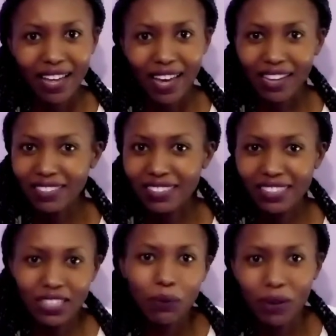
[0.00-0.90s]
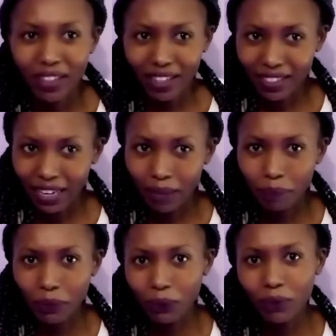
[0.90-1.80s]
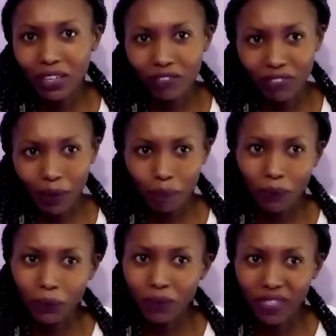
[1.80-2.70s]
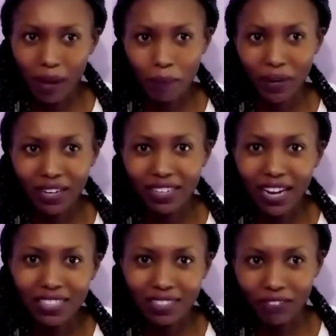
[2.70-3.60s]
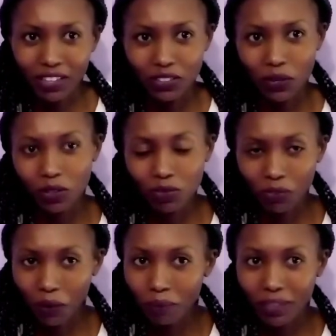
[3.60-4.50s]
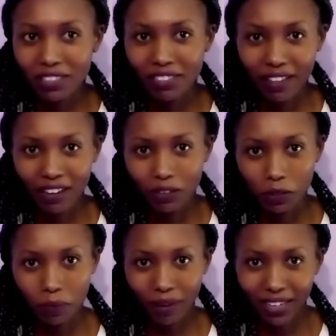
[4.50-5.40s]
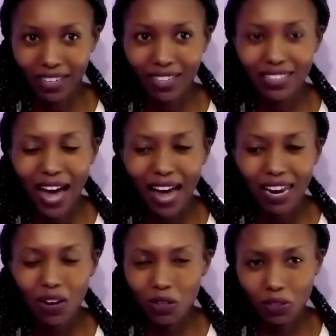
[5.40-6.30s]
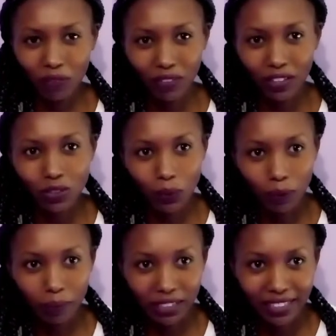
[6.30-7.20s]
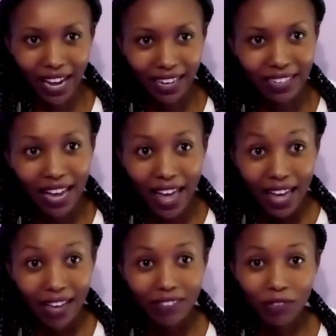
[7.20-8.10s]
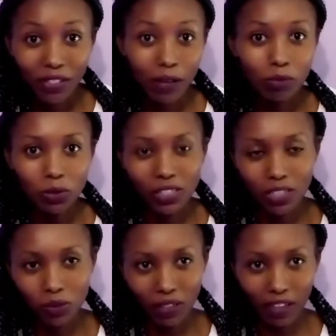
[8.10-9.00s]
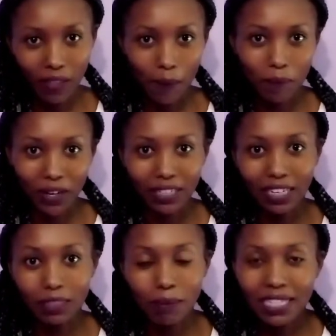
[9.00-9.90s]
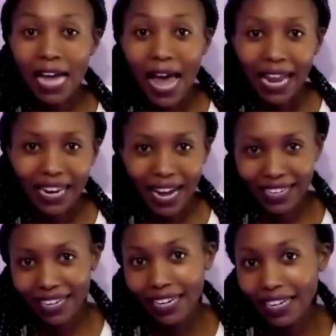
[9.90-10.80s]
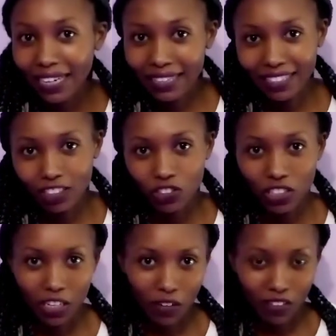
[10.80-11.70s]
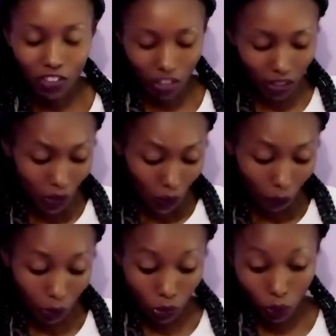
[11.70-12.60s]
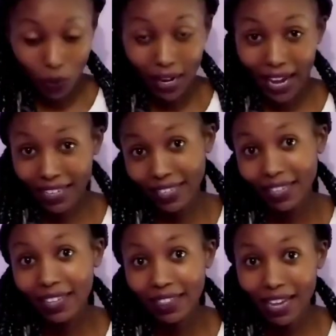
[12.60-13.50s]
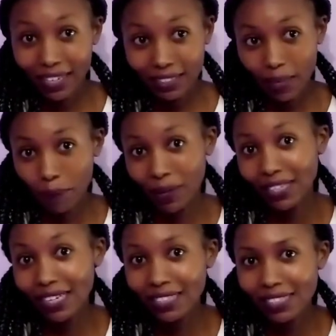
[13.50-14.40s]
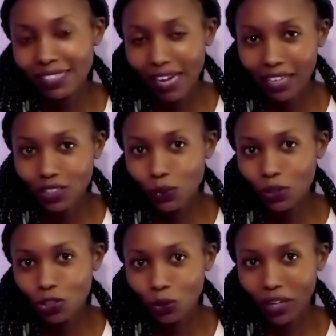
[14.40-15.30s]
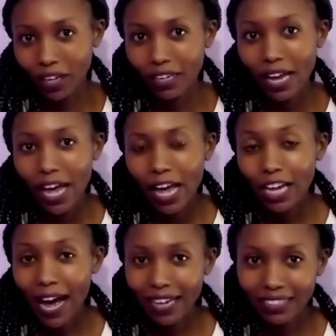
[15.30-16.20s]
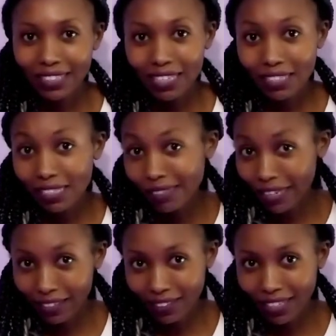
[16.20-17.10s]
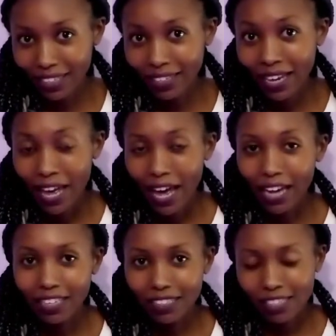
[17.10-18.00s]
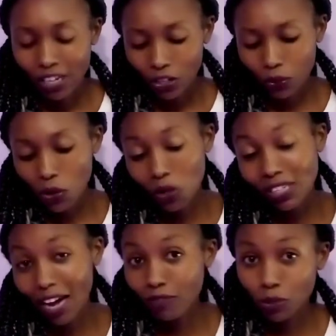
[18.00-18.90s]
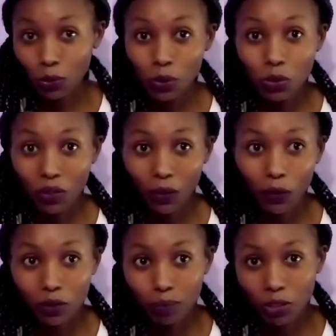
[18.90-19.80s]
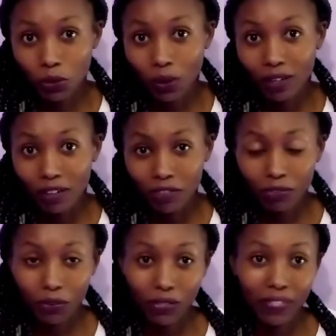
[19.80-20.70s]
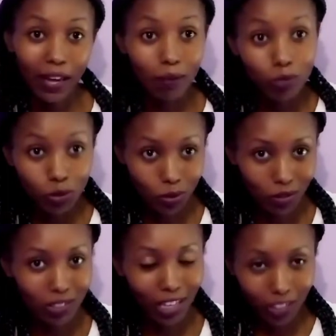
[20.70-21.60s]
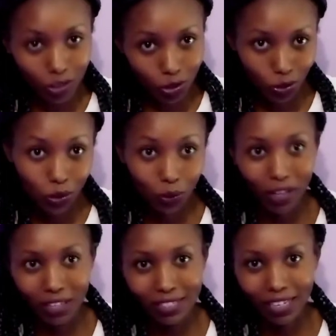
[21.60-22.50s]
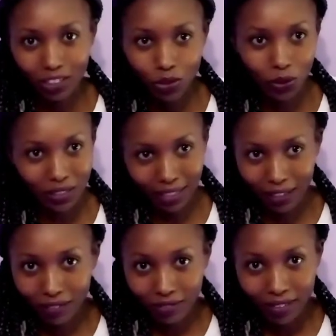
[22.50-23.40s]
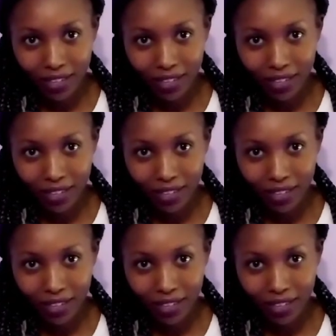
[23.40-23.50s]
and see whether they'll puke. If they puke, they are pregnant. If they don't vomit, they are not pregnant. A lot of things could be done for them to test whether they are pregnant, but luckily in this generation, we're so lucky. There is a pregnancy test which you can access it easily, and you don't have to go to the hospital for them to test you. You can test yourself.